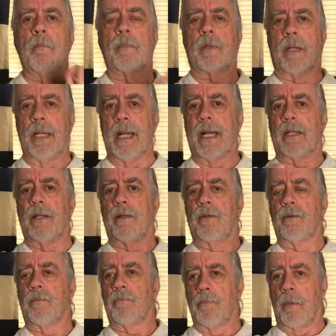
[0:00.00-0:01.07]
connected
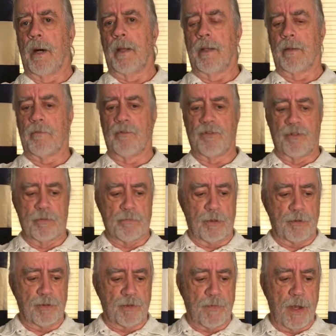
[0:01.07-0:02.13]
by the Christian
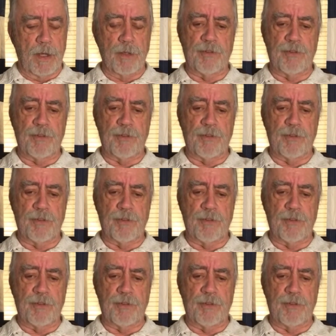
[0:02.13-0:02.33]
Brothers of Ireland.